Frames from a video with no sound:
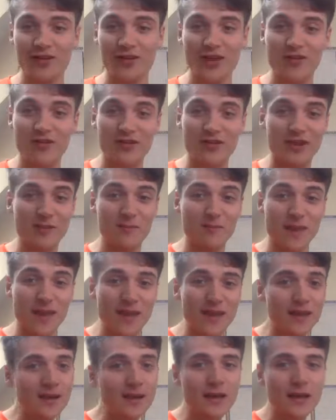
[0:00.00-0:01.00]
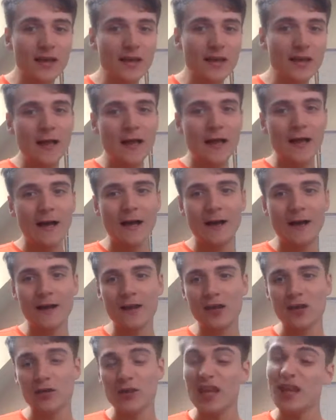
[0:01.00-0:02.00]
generally been
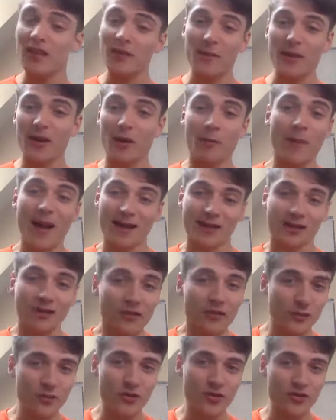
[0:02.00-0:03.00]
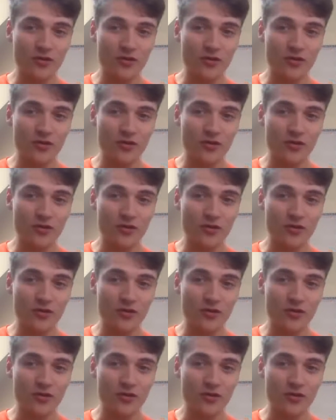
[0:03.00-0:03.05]
you need to pay your battels, which is